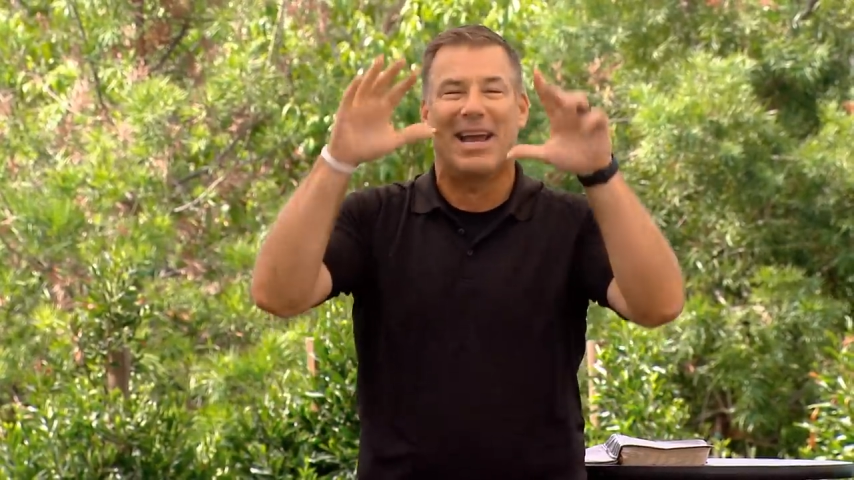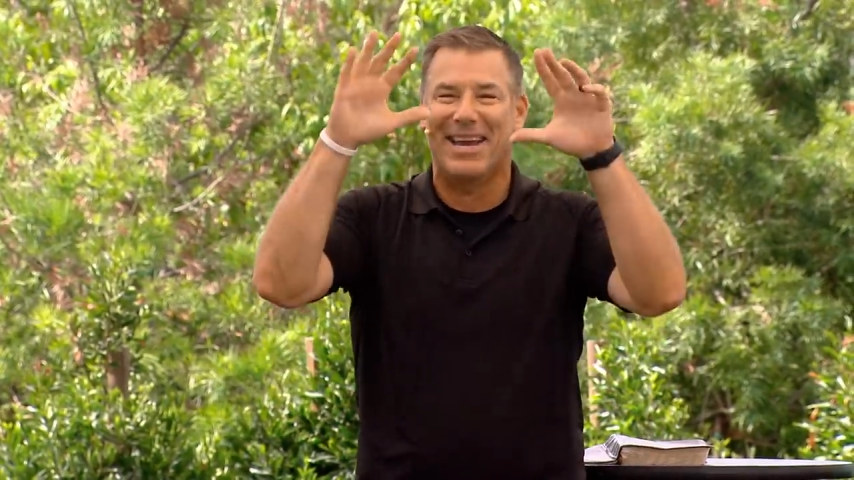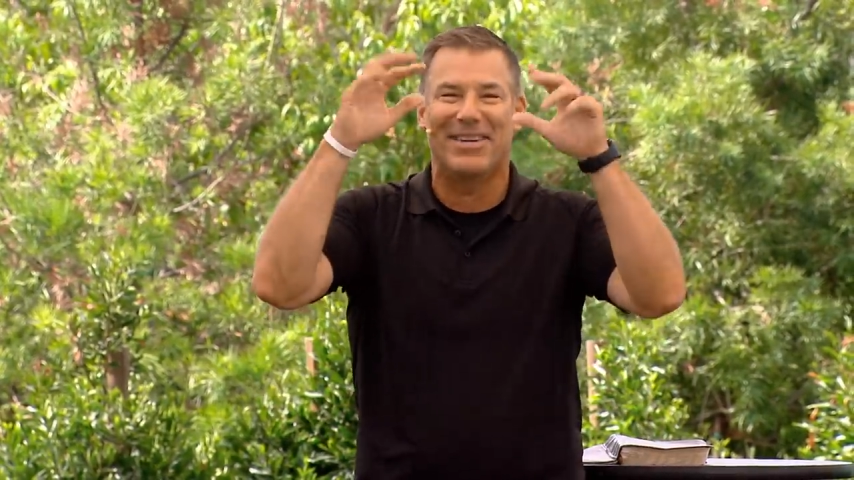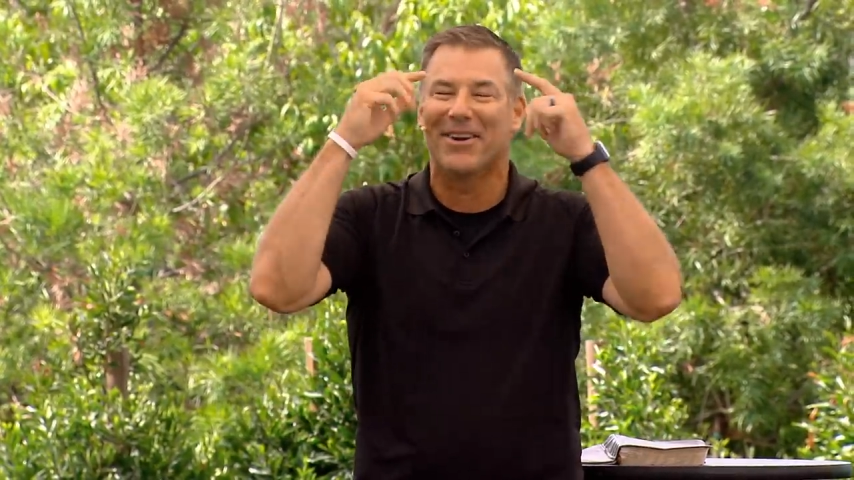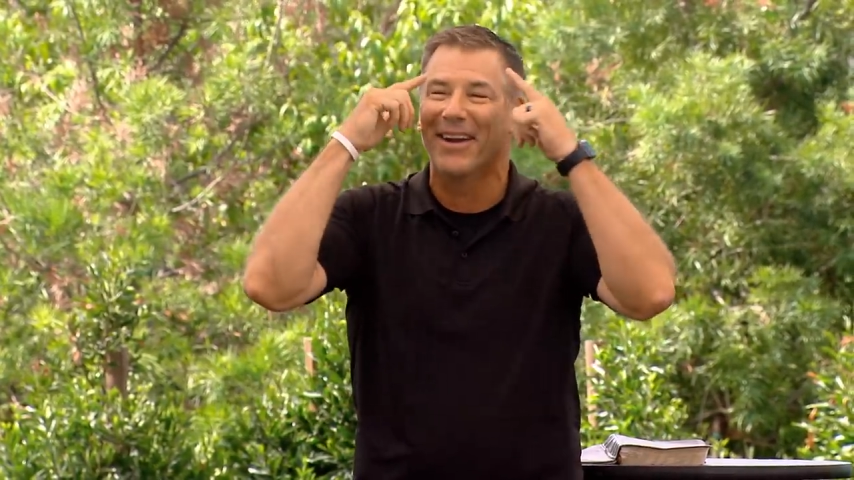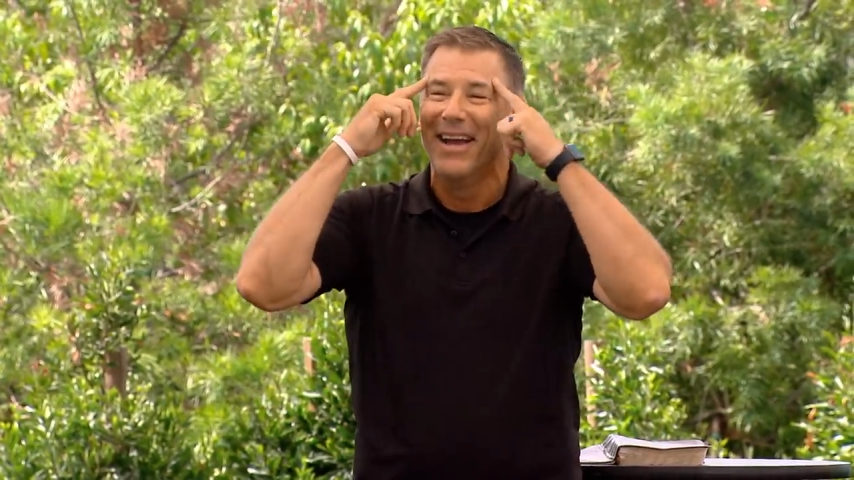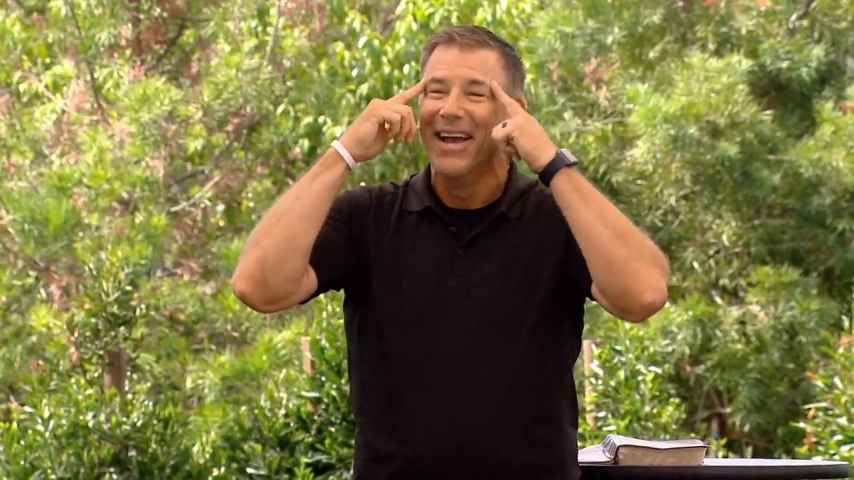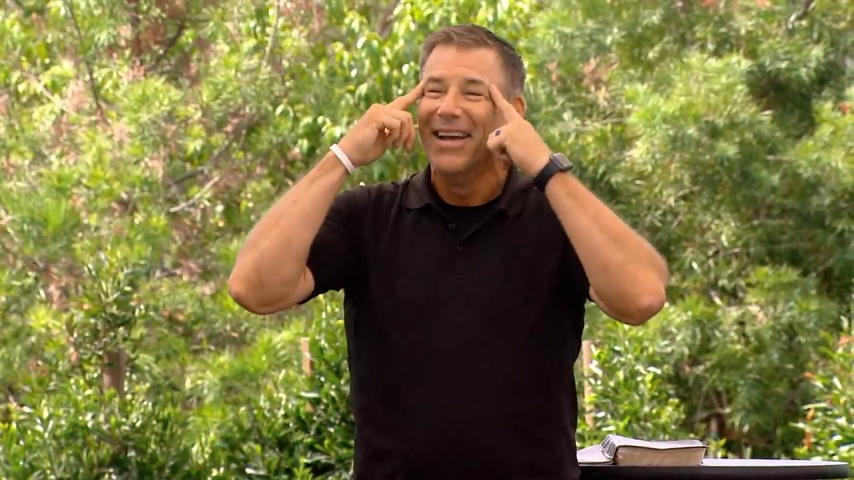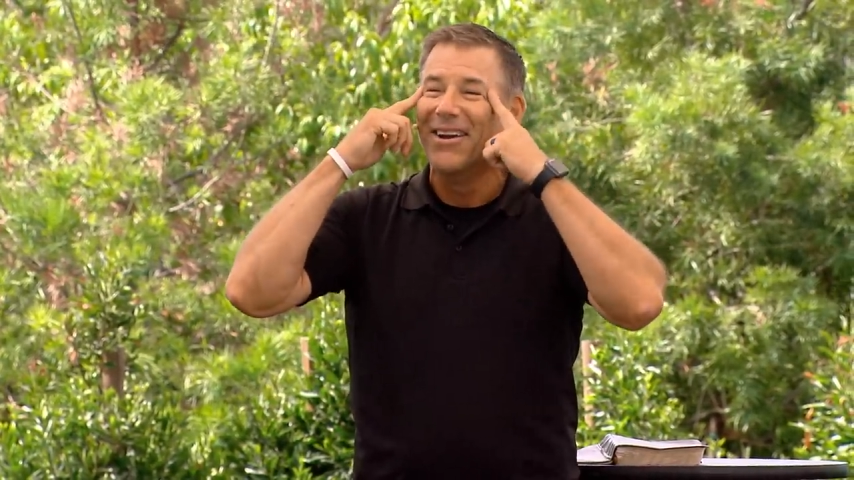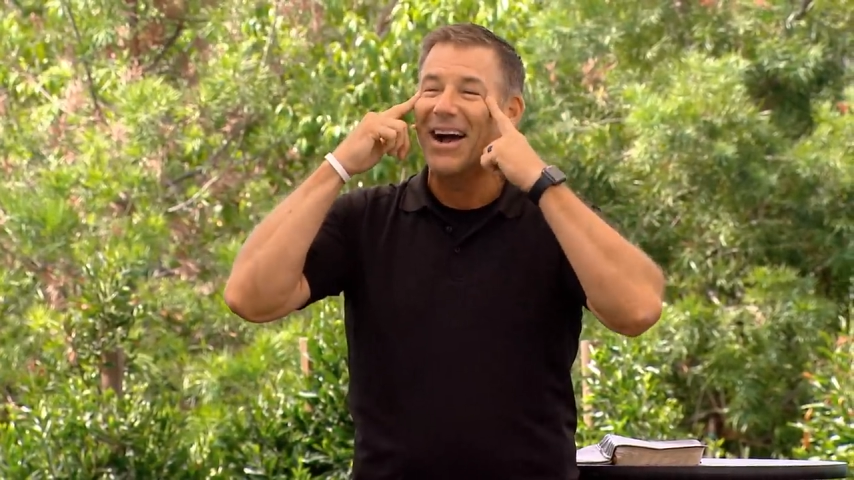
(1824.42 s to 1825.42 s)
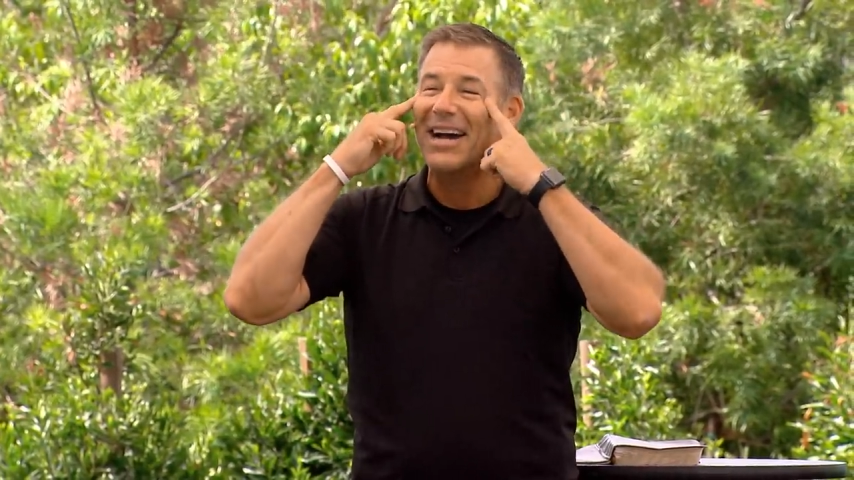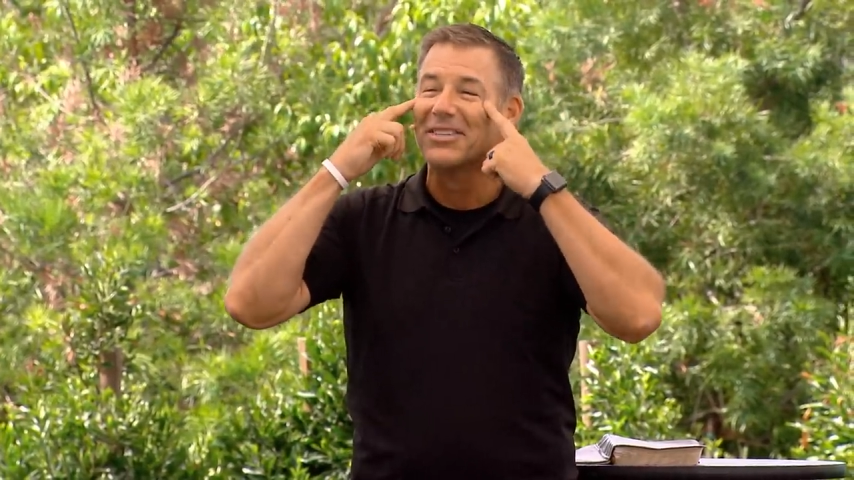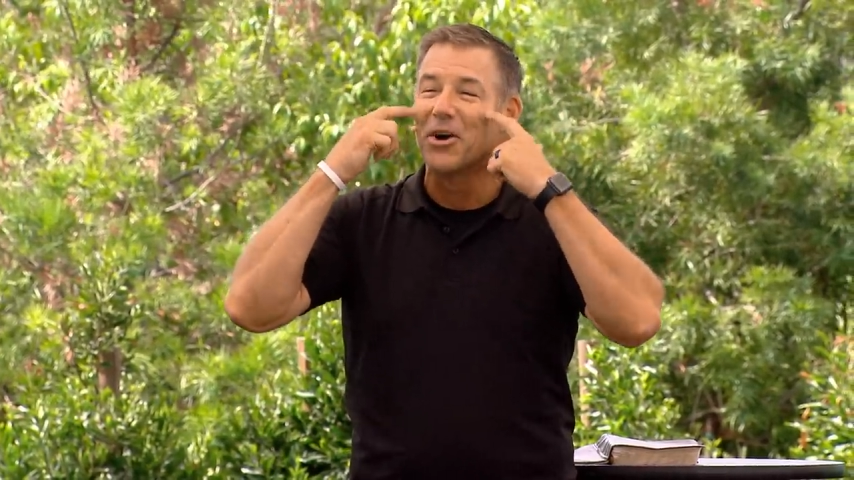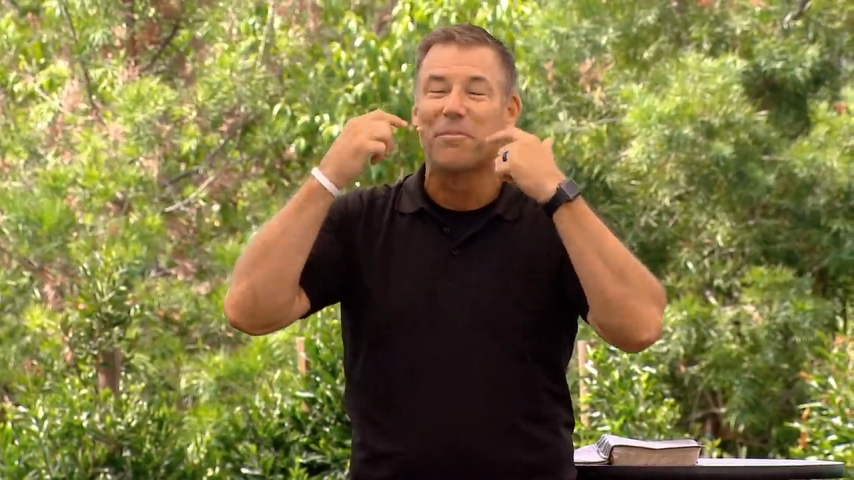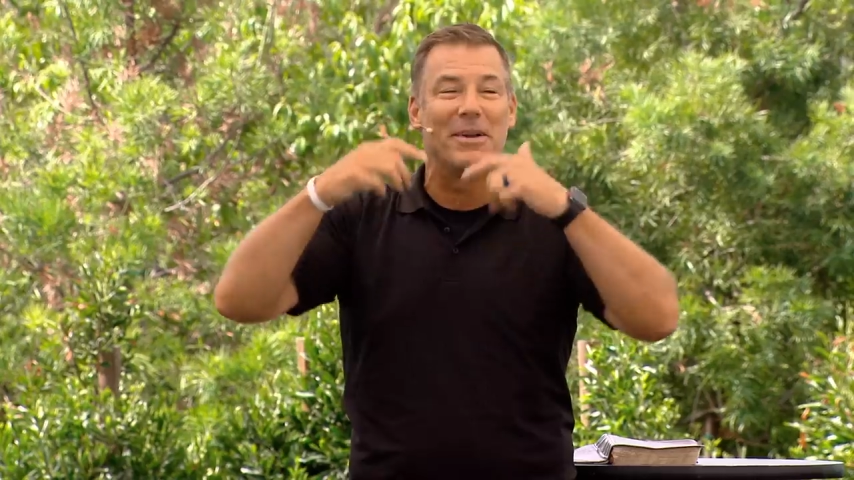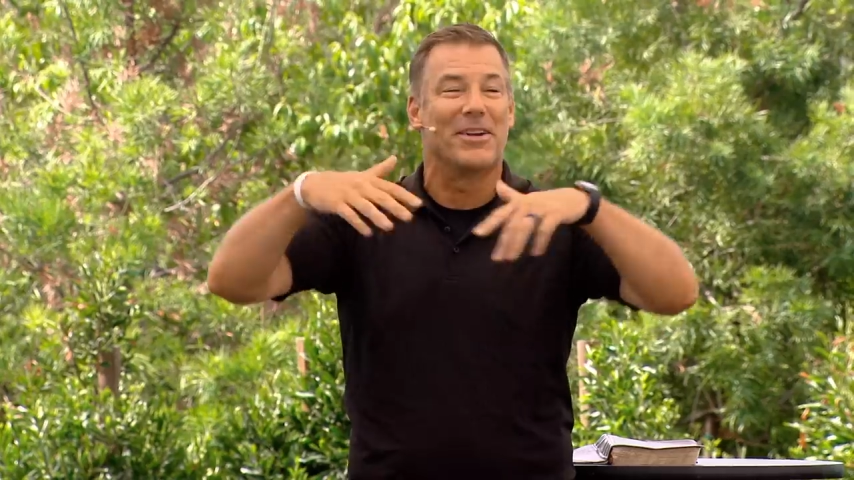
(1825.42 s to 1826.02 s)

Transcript: and your, your eyes open,